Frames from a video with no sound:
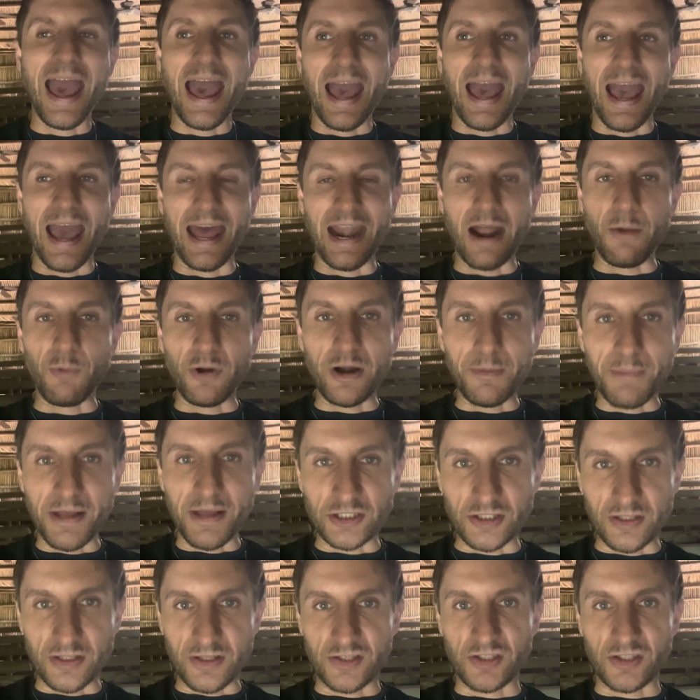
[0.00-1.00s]
and I want to
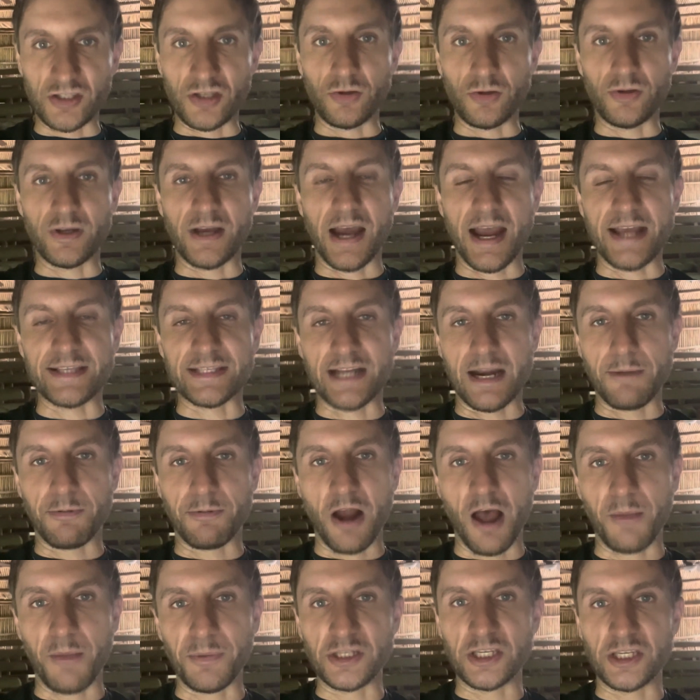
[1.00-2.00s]
mention this to you guys, and I
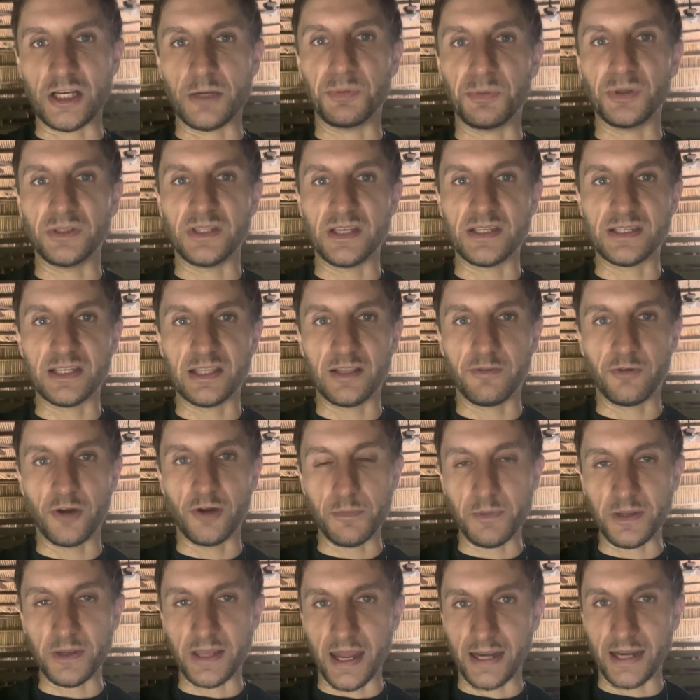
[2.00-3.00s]
probably should have put this in the
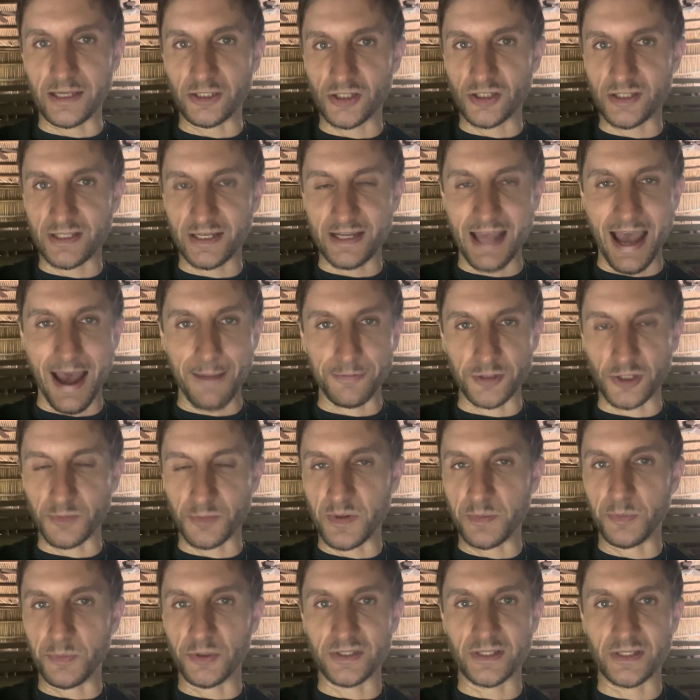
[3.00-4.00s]
very beginning just to capture
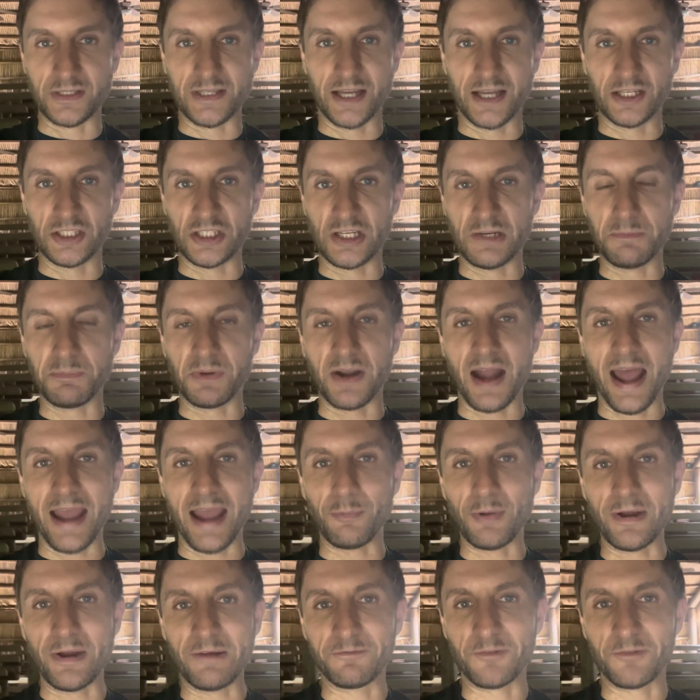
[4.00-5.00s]
people's attention, but I
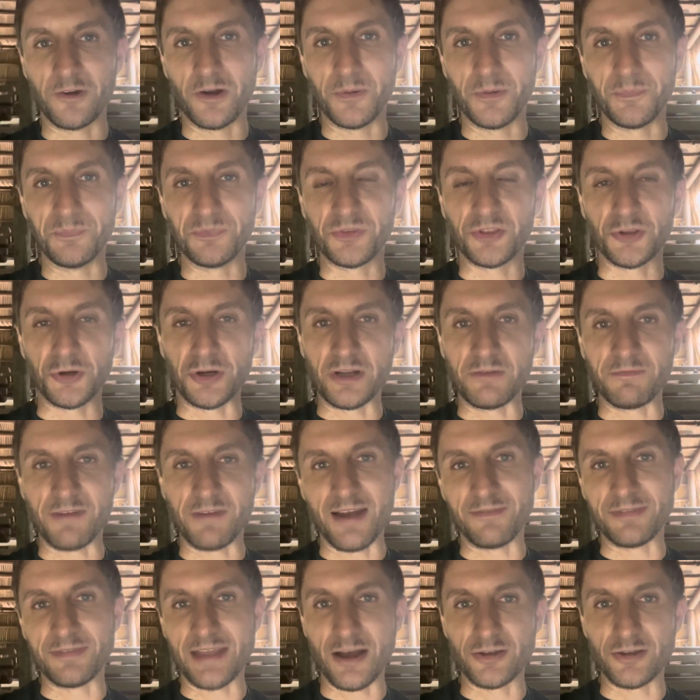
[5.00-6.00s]
went from
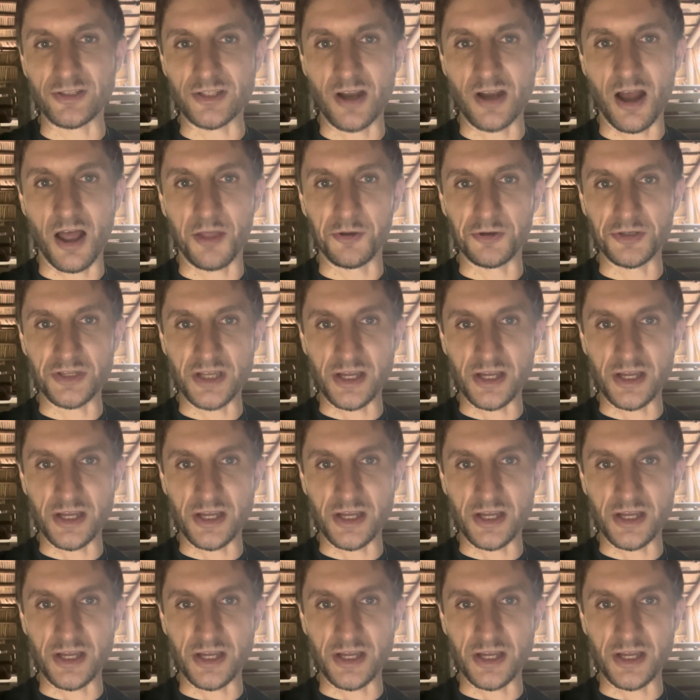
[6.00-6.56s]
$35,000 a